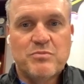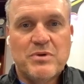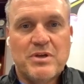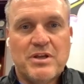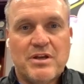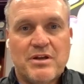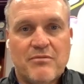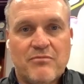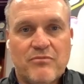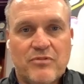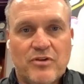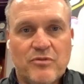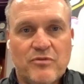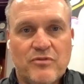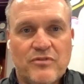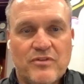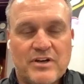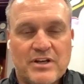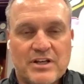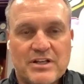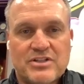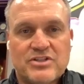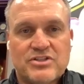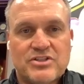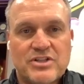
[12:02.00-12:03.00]
been a little bit of
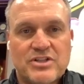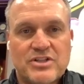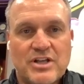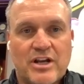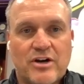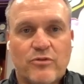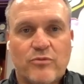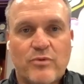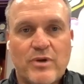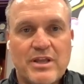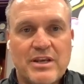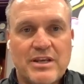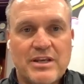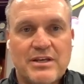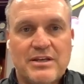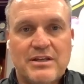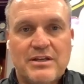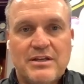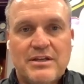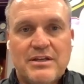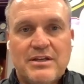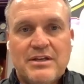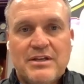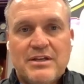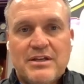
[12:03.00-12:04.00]
an accelerated,
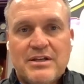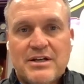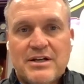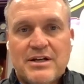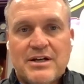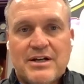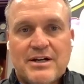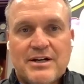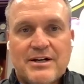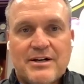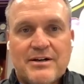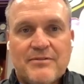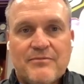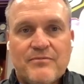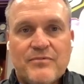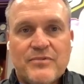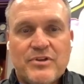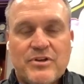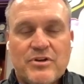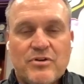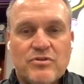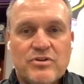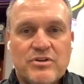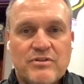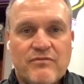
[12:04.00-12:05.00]
you
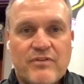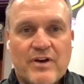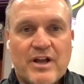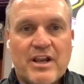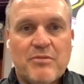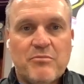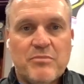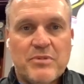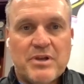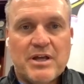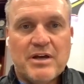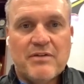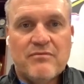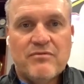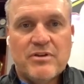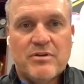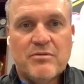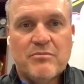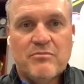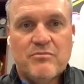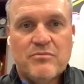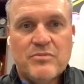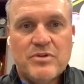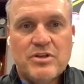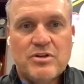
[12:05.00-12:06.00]
know, development of
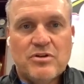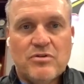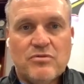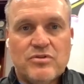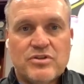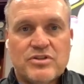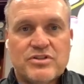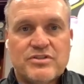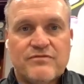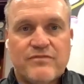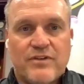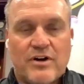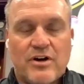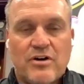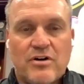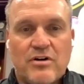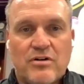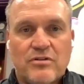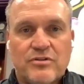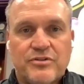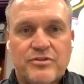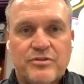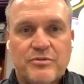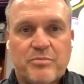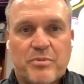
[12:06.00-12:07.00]
him, you know, this
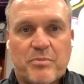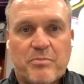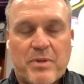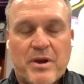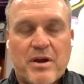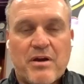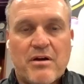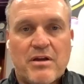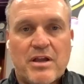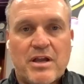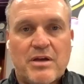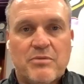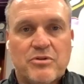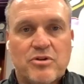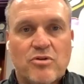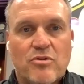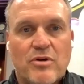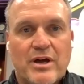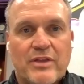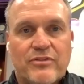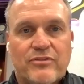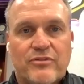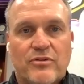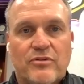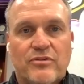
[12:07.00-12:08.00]
fall to prepare him to
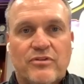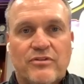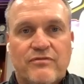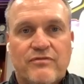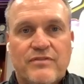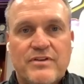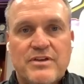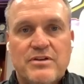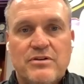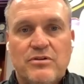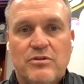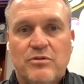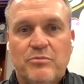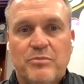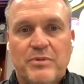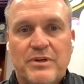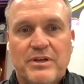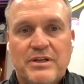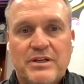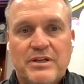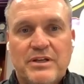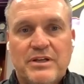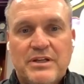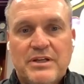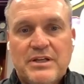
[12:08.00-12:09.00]
go out there on the field. But,
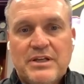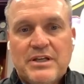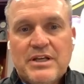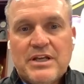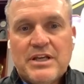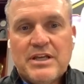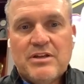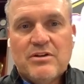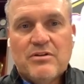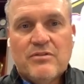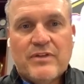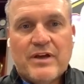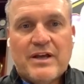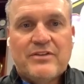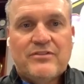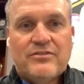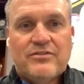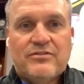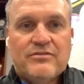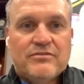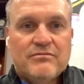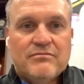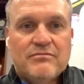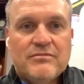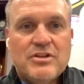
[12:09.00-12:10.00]
you know,
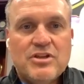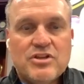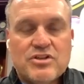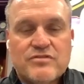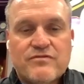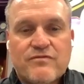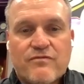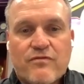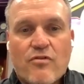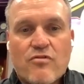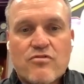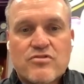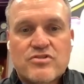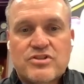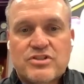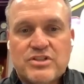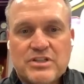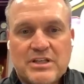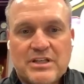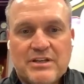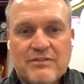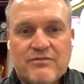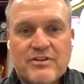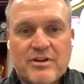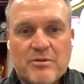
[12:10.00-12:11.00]
that's his first
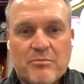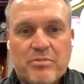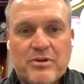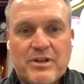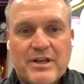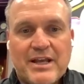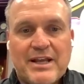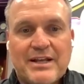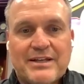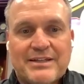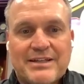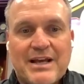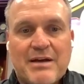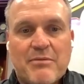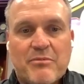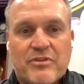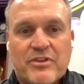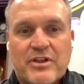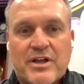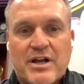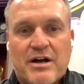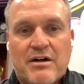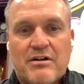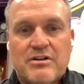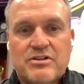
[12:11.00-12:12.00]
significant playing time at
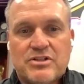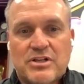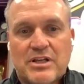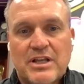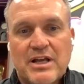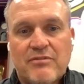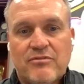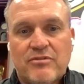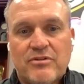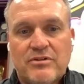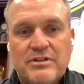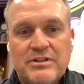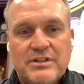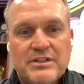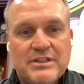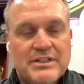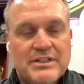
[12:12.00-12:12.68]
the college level.